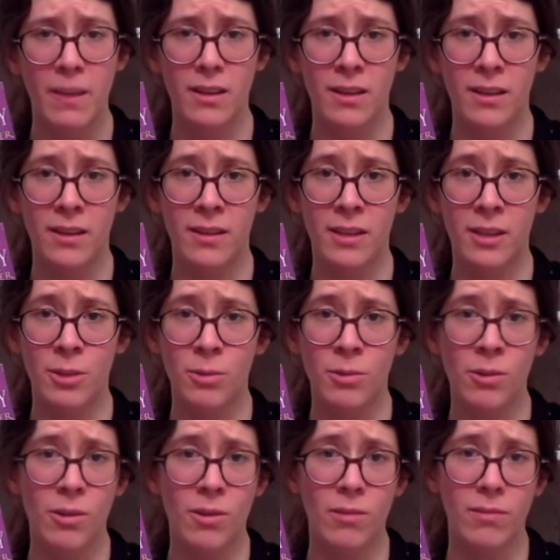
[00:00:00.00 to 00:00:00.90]
And they do
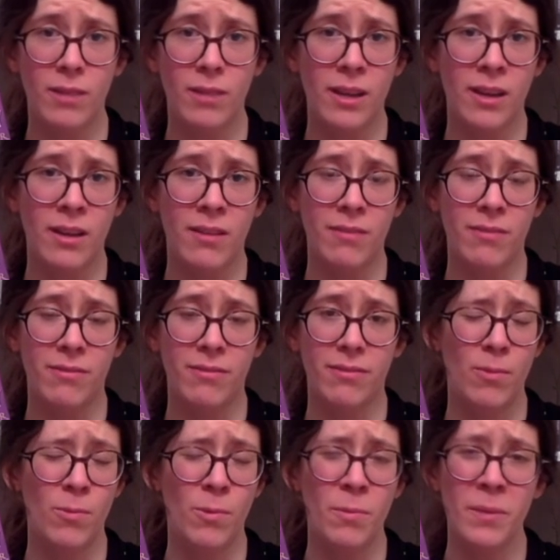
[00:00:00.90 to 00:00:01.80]
not have
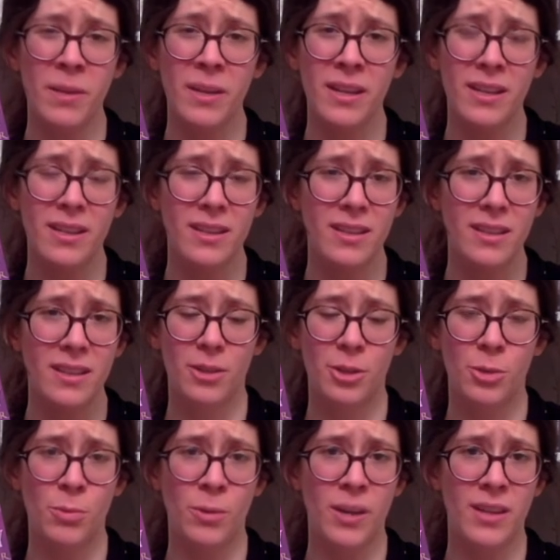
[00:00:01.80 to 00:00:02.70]
one minute
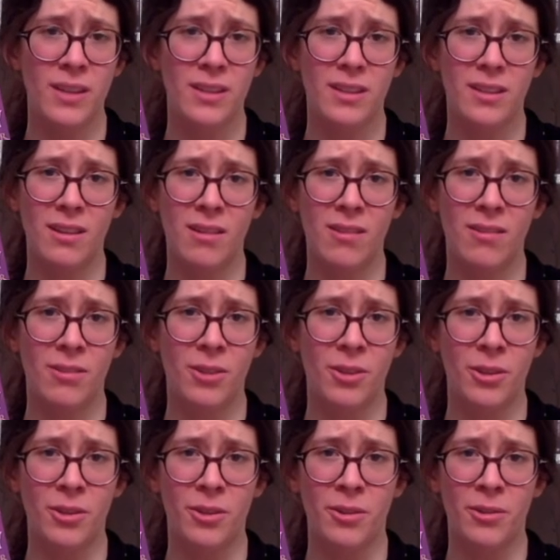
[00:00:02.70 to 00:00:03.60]
to waste on
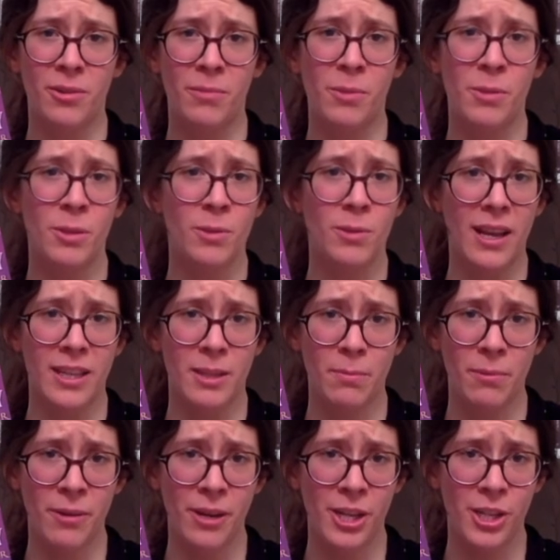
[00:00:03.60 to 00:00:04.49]
her musical
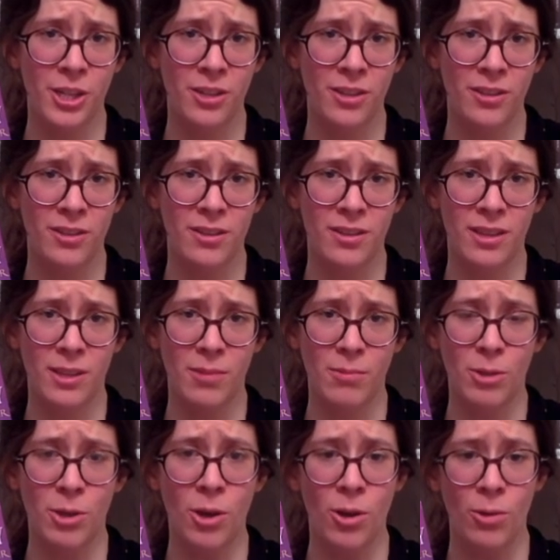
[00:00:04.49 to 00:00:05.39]
aspirations. They
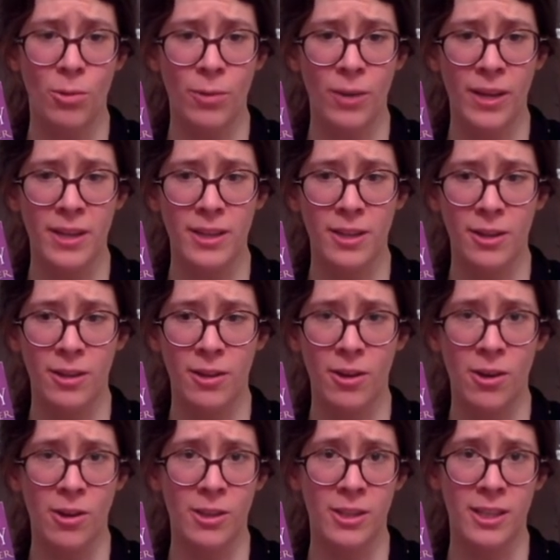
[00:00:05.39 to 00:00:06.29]
don't tolerate her
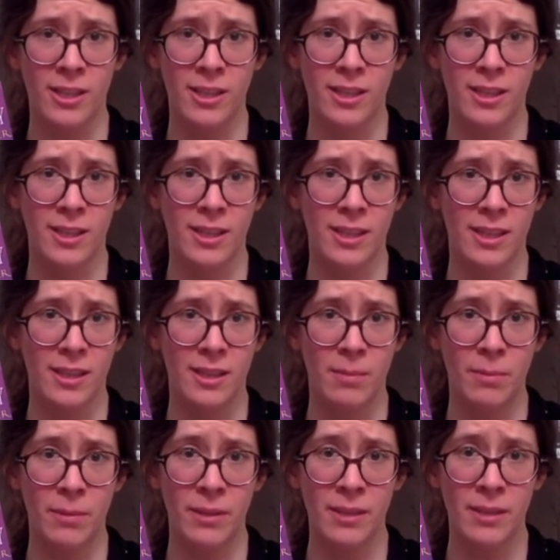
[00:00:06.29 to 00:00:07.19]
artistic
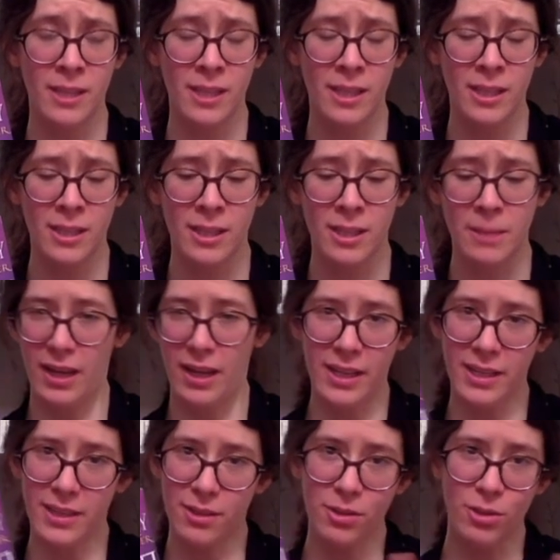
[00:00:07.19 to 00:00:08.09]
sensibilities.
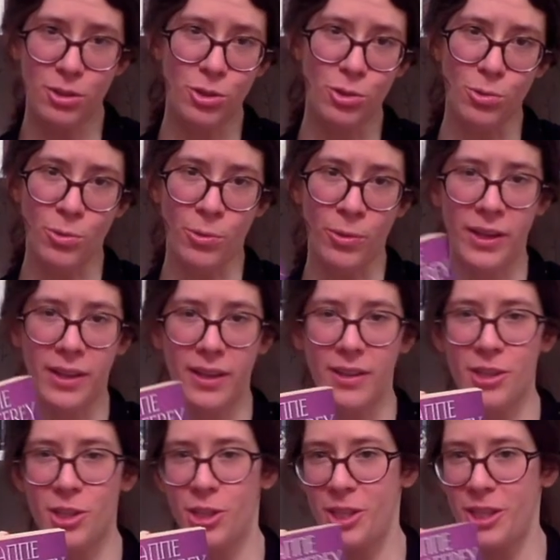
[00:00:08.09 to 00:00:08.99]
And it's the story.
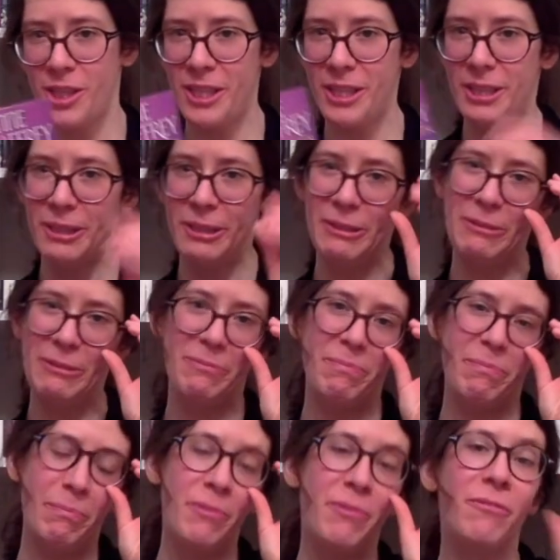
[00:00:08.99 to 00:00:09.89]
And she
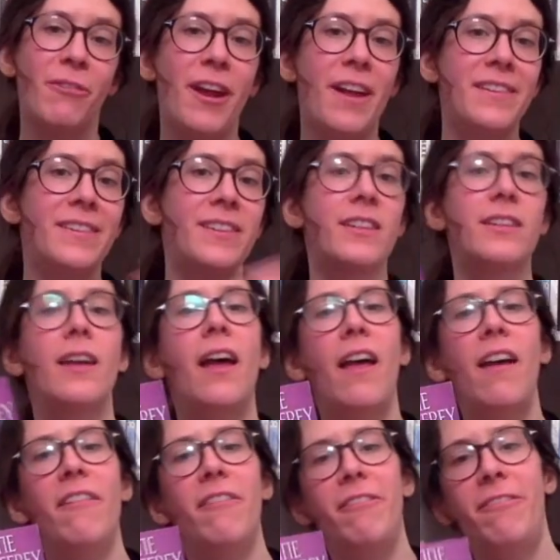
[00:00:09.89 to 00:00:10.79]
befriends
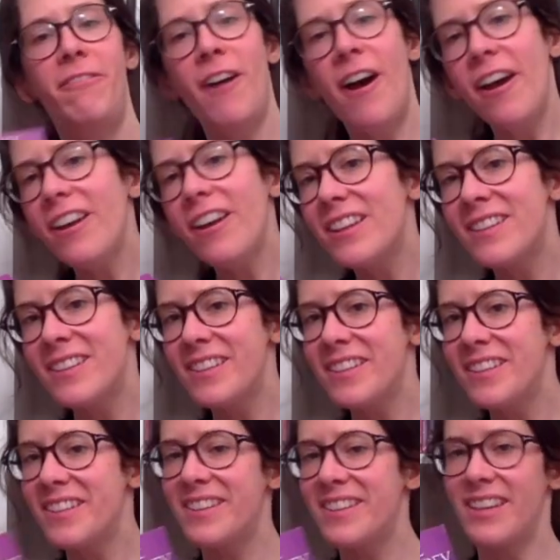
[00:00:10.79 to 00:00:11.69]
fire
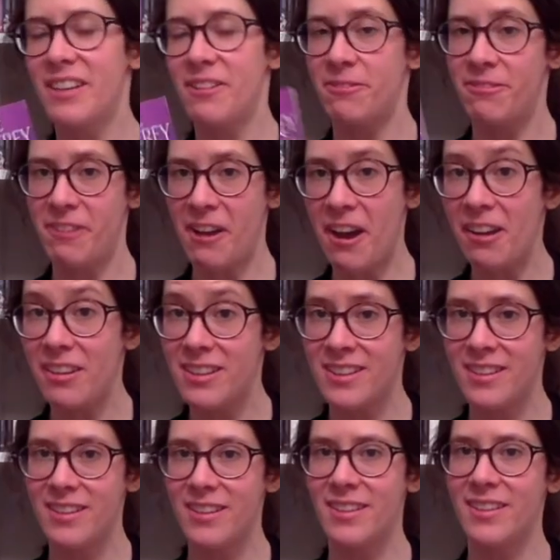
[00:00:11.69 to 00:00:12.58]
lizards, and fire
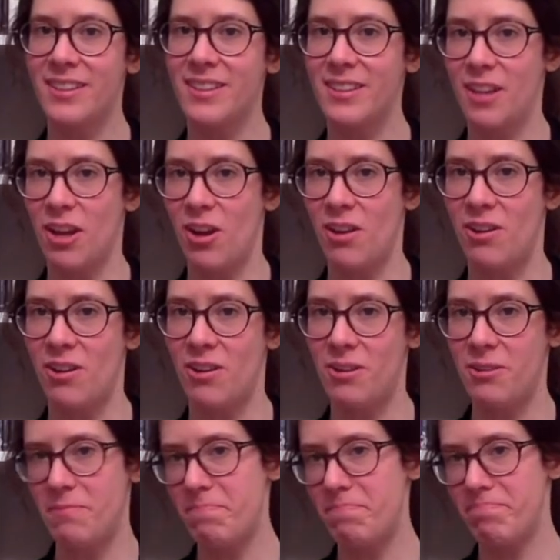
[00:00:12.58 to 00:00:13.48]
lizards
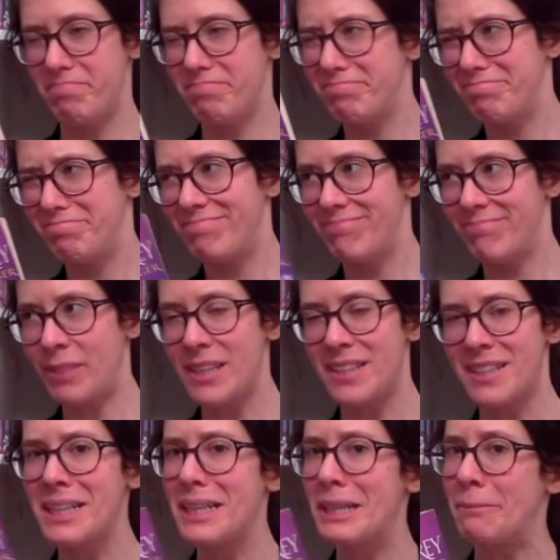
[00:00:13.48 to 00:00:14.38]
are
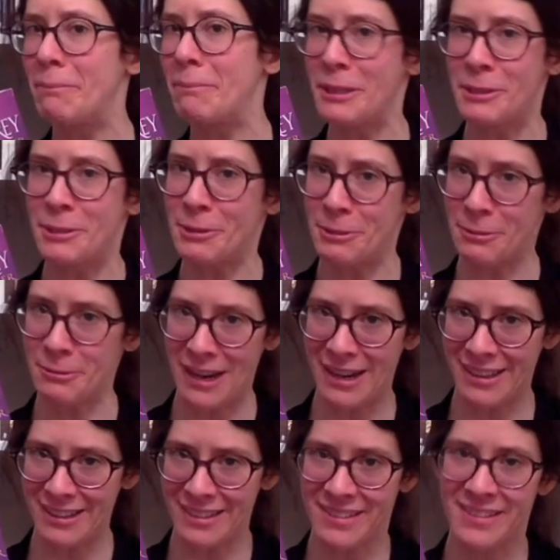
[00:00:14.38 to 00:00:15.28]
basically miniature
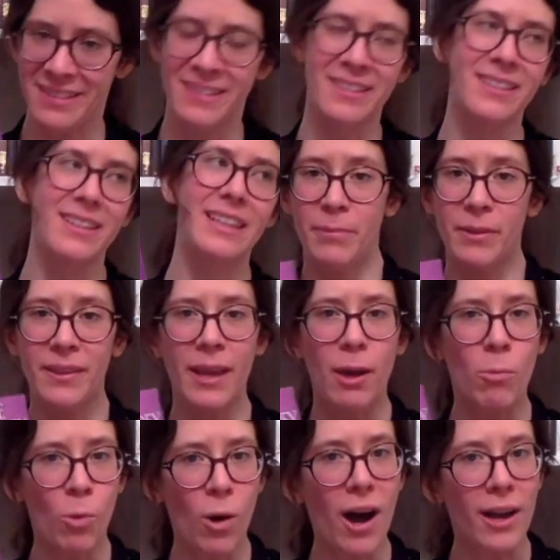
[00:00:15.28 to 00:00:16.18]
dragons. But
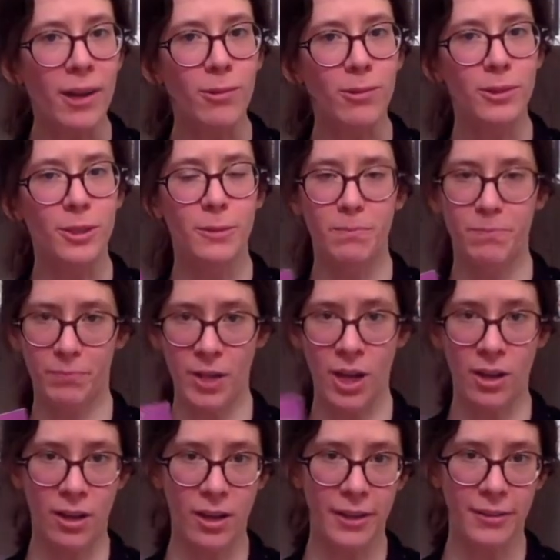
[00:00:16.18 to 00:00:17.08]
they're wild,
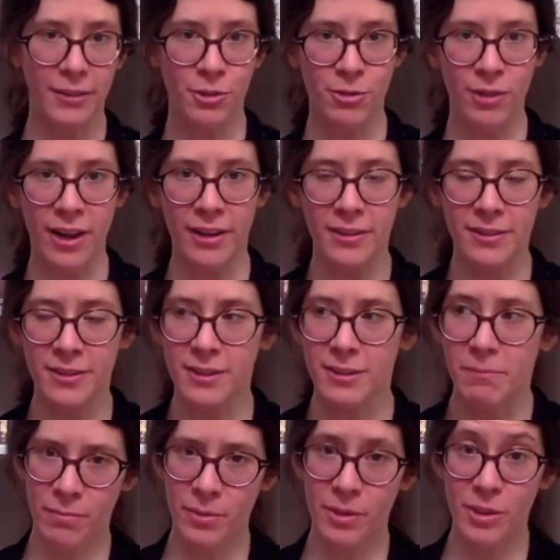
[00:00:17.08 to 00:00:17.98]
unlike the
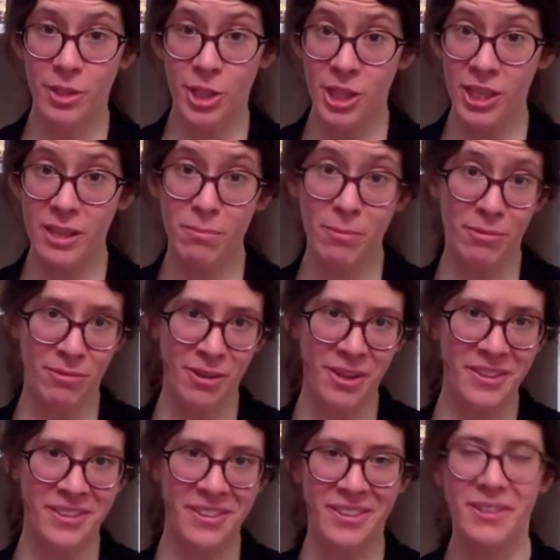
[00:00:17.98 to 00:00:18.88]
dragons. But she
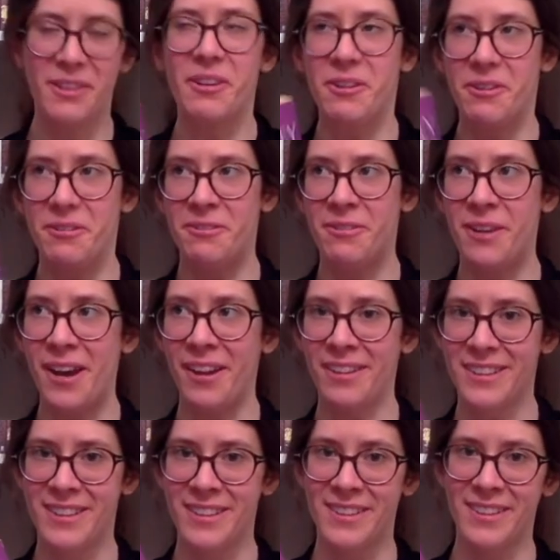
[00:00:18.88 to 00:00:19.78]
befriends fire
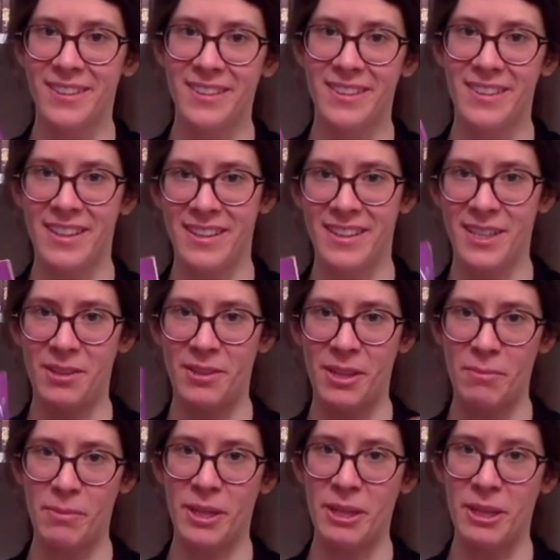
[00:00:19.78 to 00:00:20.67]
lizards, and so
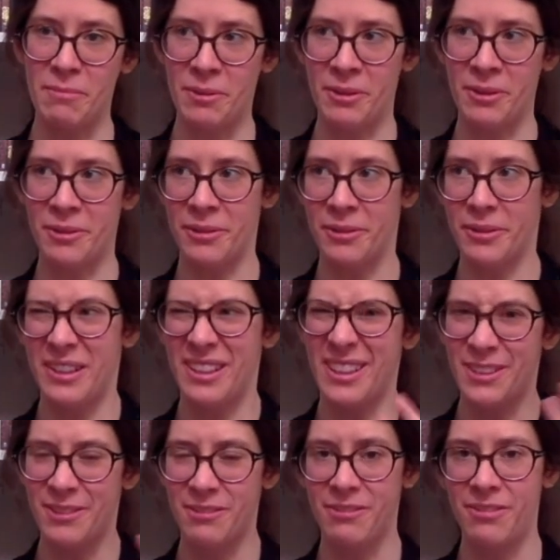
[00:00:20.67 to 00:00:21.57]
they become her
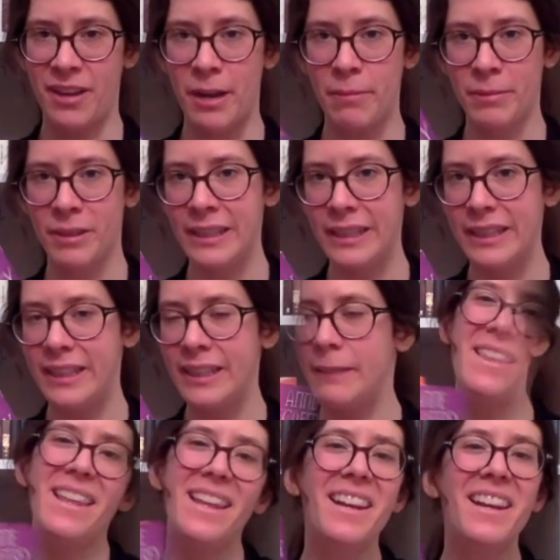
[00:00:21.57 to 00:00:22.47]
little family.
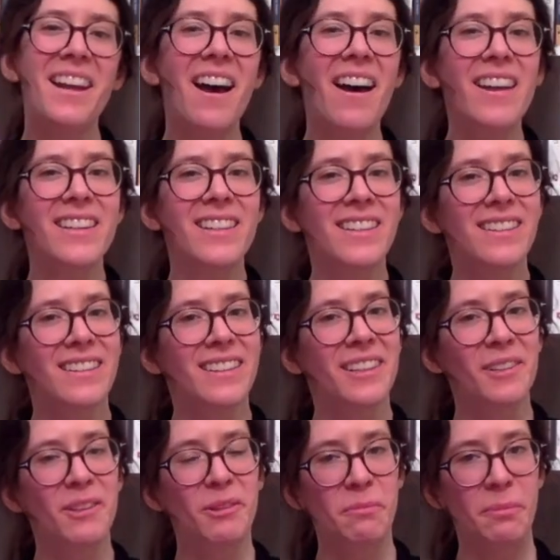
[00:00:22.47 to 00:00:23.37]
They're nice
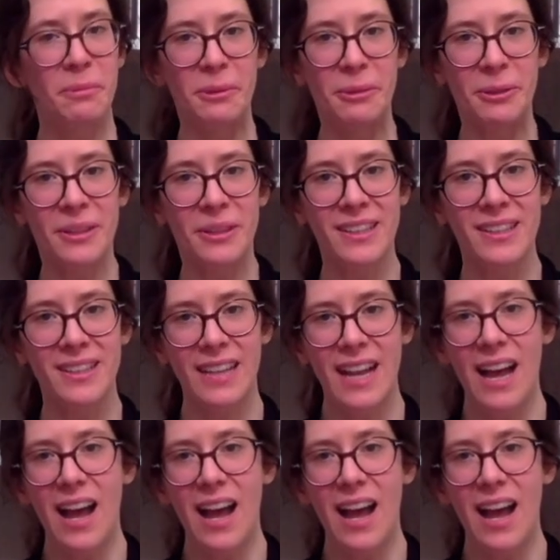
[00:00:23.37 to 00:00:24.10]
little books.